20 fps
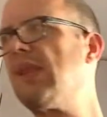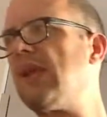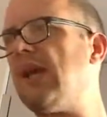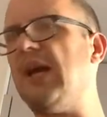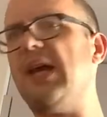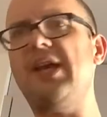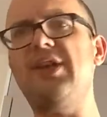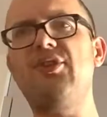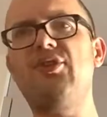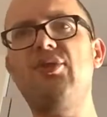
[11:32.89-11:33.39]

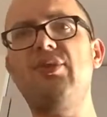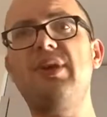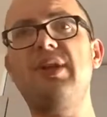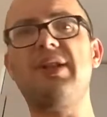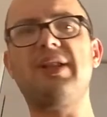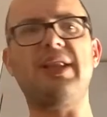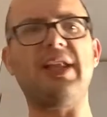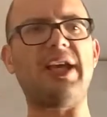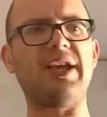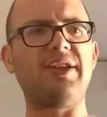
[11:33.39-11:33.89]
I do
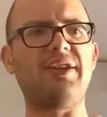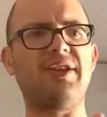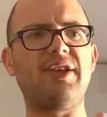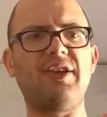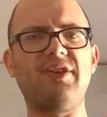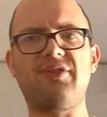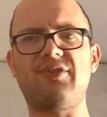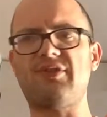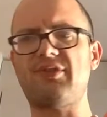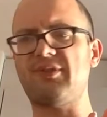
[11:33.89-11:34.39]
it like
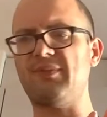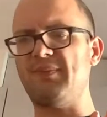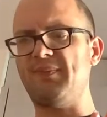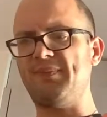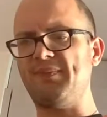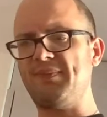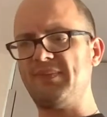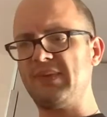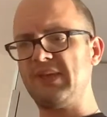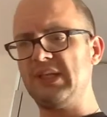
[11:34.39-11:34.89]
this,
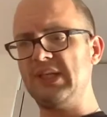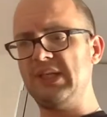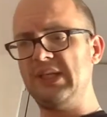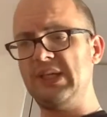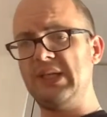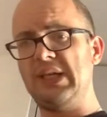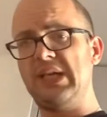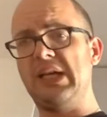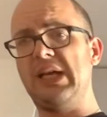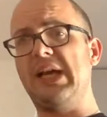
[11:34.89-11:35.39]

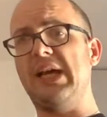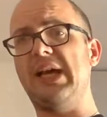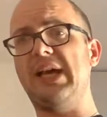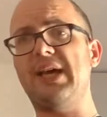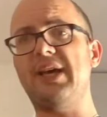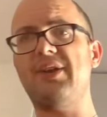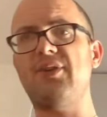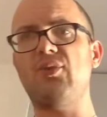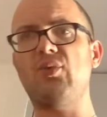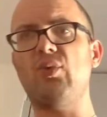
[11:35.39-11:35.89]

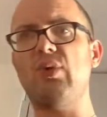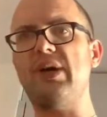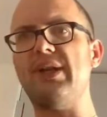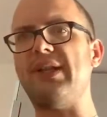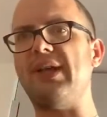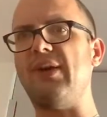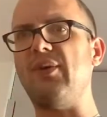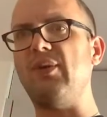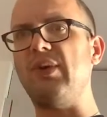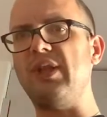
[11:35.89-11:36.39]
and what
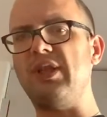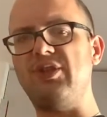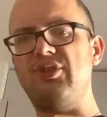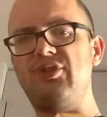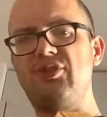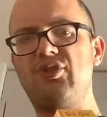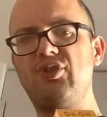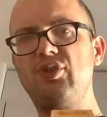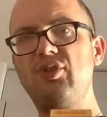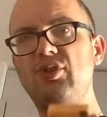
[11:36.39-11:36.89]
I will
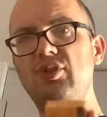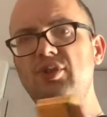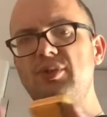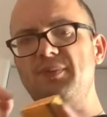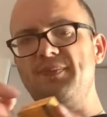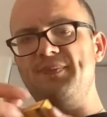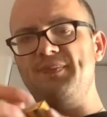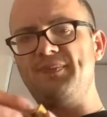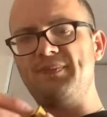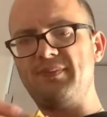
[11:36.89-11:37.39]
do
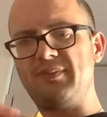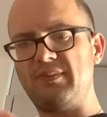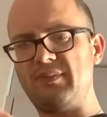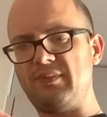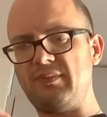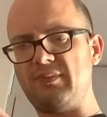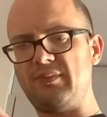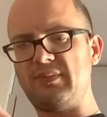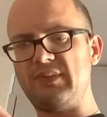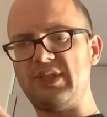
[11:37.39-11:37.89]

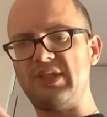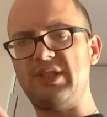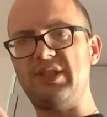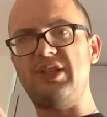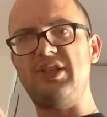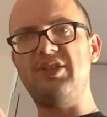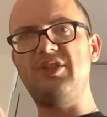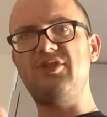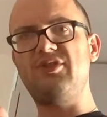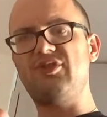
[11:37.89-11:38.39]

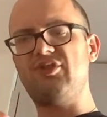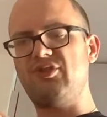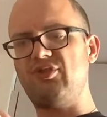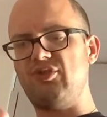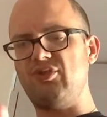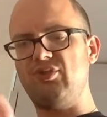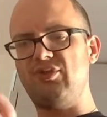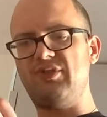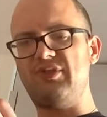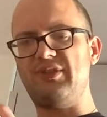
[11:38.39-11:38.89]
is
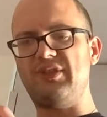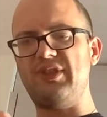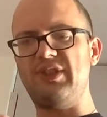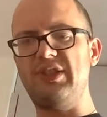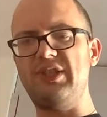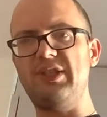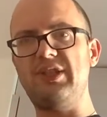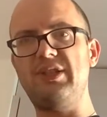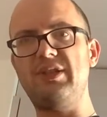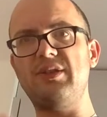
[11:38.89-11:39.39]
to
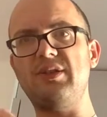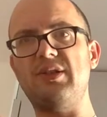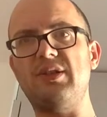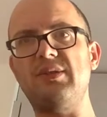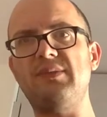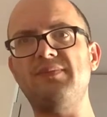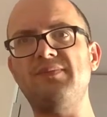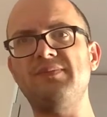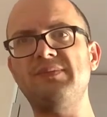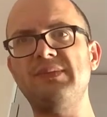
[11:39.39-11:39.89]
see
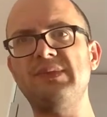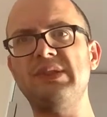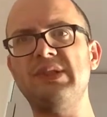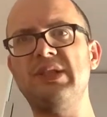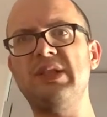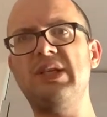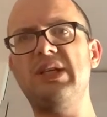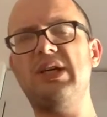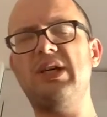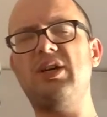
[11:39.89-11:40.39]

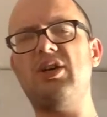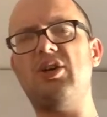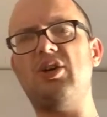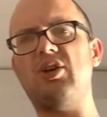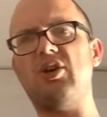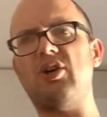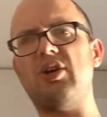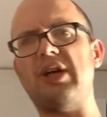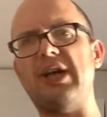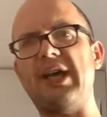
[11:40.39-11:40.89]

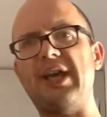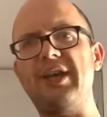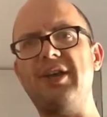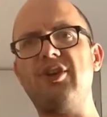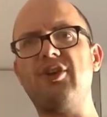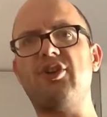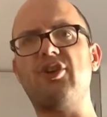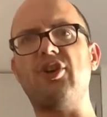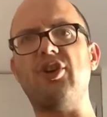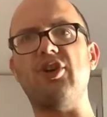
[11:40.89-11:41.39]
or
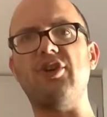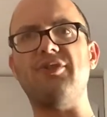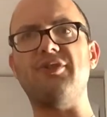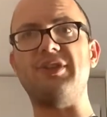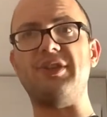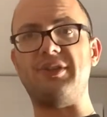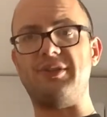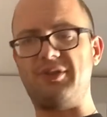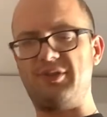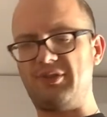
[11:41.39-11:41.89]
anchor
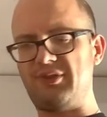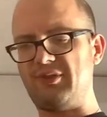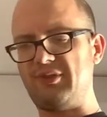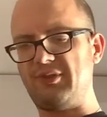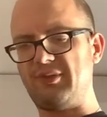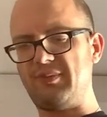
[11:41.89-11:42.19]
these.